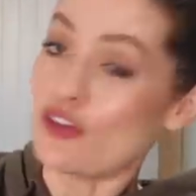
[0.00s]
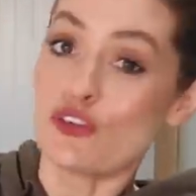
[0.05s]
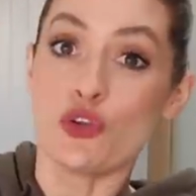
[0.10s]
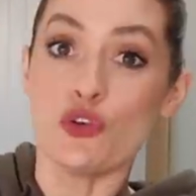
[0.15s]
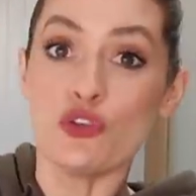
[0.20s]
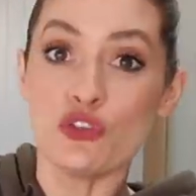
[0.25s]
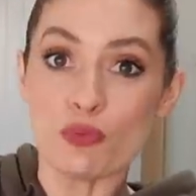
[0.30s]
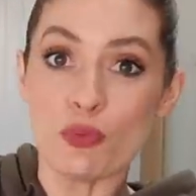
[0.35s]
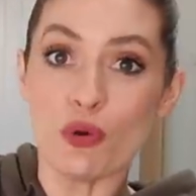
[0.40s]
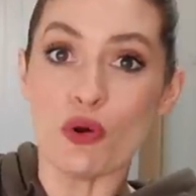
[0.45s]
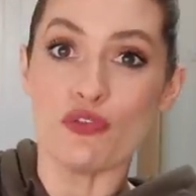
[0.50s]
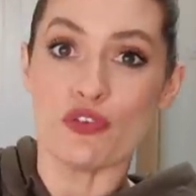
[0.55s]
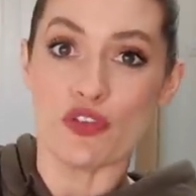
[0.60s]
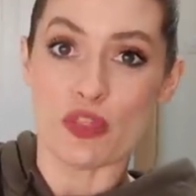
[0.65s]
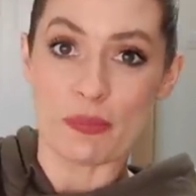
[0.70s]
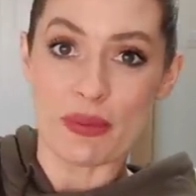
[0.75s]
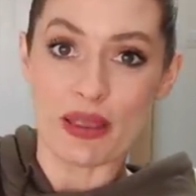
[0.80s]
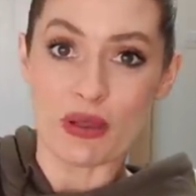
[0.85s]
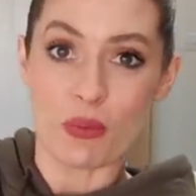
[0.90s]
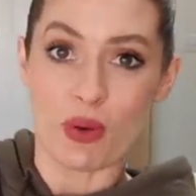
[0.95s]
too small for
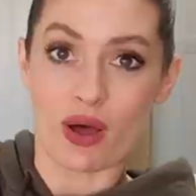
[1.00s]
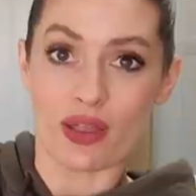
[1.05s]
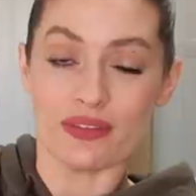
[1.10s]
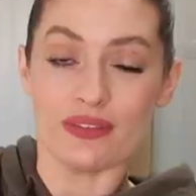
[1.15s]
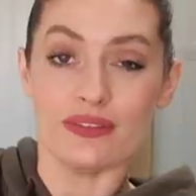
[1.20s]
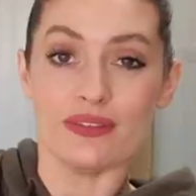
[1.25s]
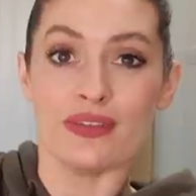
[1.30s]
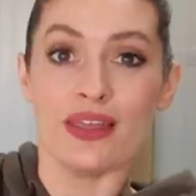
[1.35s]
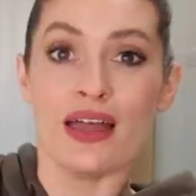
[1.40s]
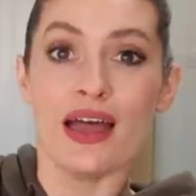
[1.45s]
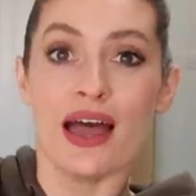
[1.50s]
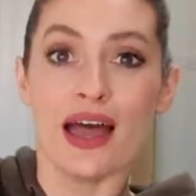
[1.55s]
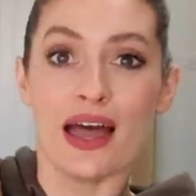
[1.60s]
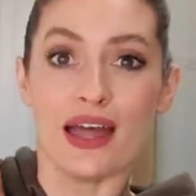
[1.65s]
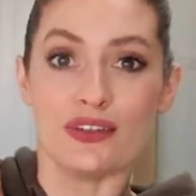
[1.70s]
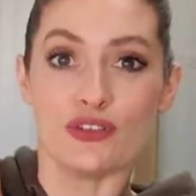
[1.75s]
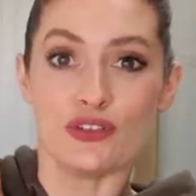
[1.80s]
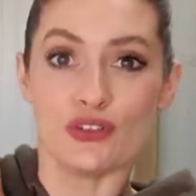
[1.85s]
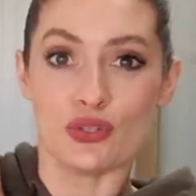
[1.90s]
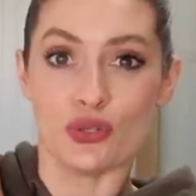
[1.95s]
the big ones
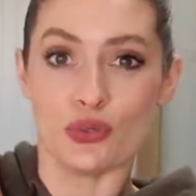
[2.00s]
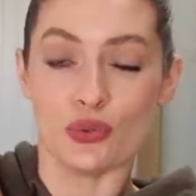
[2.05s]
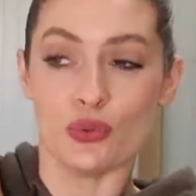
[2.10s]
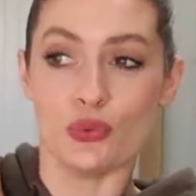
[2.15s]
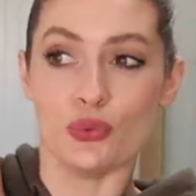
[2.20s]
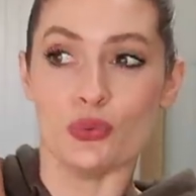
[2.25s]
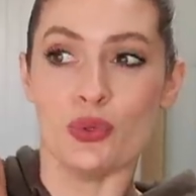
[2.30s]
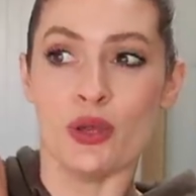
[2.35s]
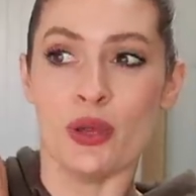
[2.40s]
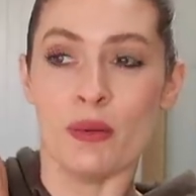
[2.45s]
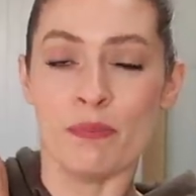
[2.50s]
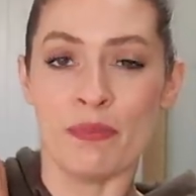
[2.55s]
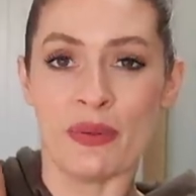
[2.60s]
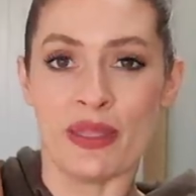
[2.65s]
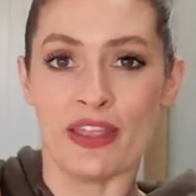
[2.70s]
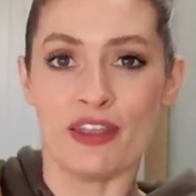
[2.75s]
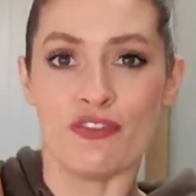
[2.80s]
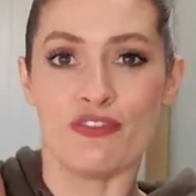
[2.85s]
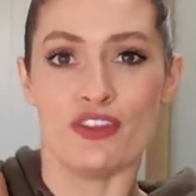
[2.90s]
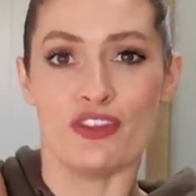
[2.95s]
and too
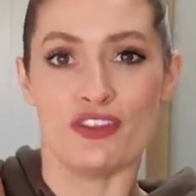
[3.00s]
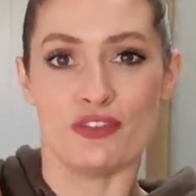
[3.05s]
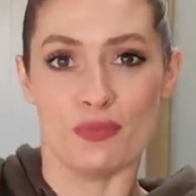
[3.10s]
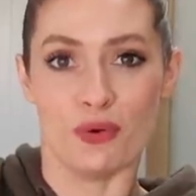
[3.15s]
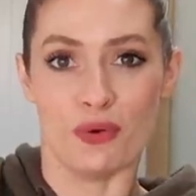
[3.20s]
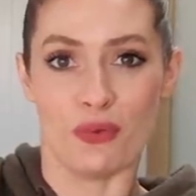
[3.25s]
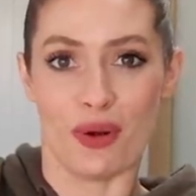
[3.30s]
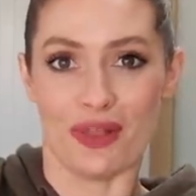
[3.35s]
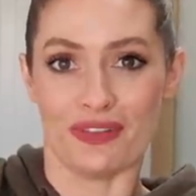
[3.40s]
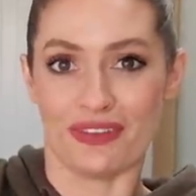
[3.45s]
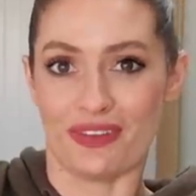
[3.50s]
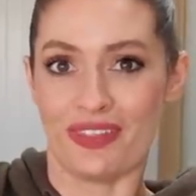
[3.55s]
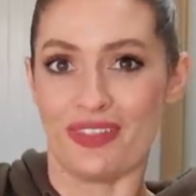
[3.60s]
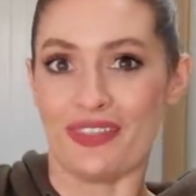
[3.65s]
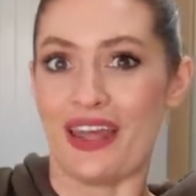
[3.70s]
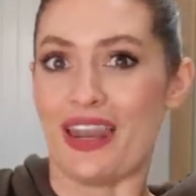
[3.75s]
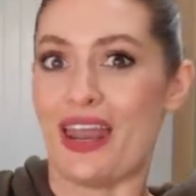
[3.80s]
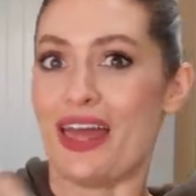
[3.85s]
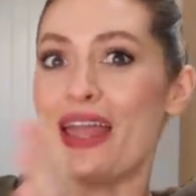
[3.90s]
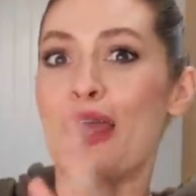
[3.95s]
big for the small ones. I
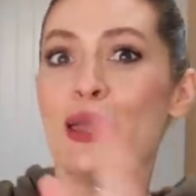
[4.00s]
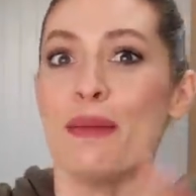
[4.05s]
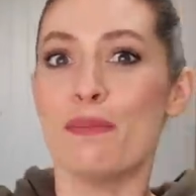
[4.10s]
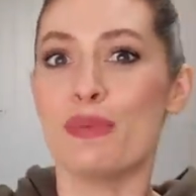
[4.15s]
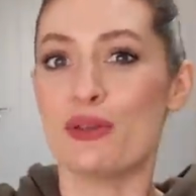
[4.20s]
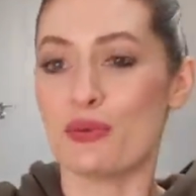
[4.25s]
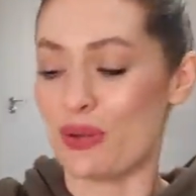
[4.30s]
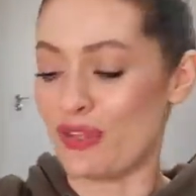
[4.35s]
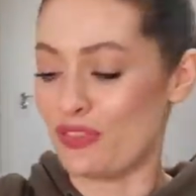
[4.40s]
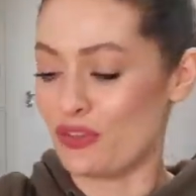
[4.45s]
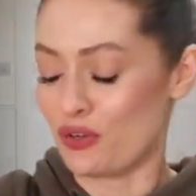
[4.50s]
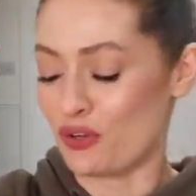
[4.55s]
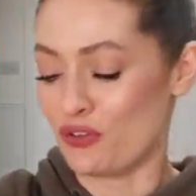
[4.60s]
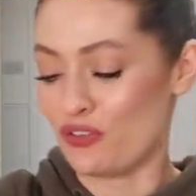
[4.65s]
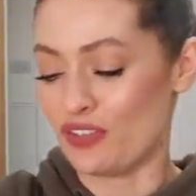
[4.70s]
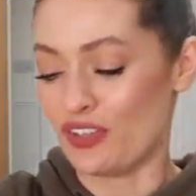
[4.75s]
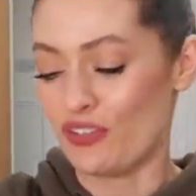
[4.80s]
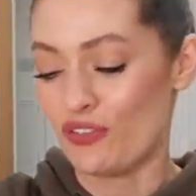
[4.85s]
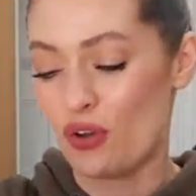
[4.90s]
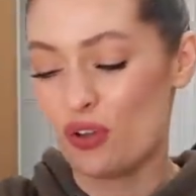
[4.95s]
think they're like in between the
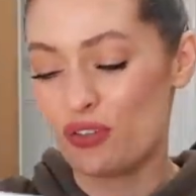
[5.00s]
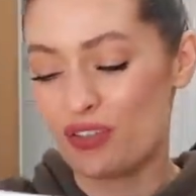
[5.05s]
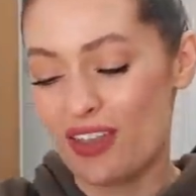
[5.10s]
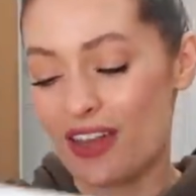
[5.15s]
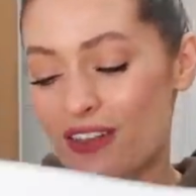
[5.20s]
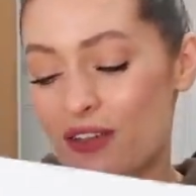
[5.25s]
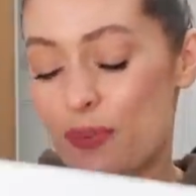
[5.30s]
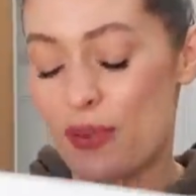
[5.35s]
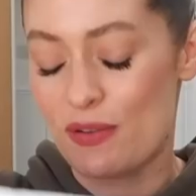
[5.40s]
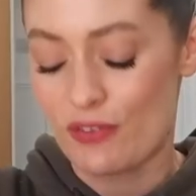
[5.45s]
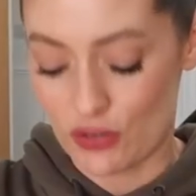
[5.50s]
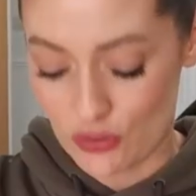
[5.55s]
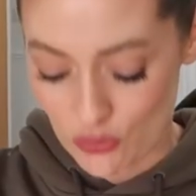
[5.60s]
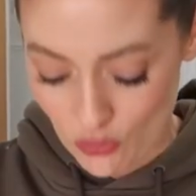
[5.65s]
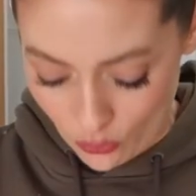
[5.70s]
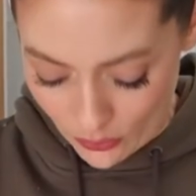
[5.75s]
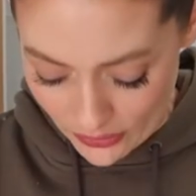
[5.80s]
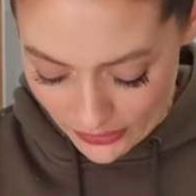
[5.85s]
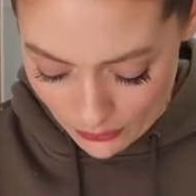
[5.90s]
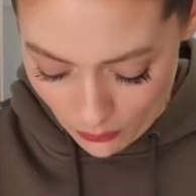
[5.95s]
cushions I've got, so that's a bit of an
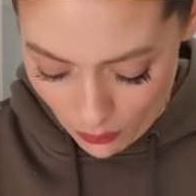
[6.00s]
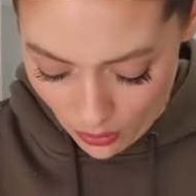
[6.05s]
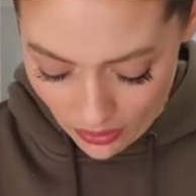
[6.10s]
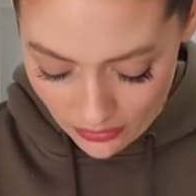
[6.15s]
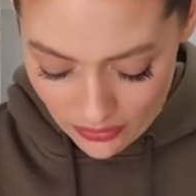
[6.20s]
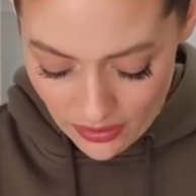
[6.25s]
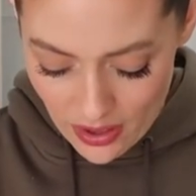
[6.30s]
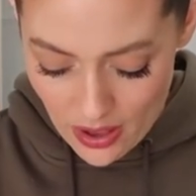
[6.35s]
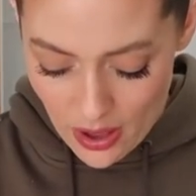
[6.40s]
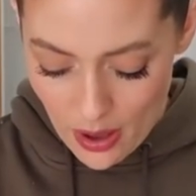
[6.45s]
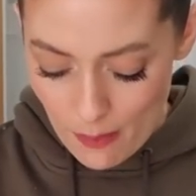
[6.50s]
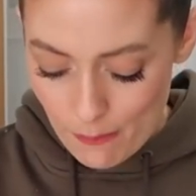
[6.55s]
annoying one.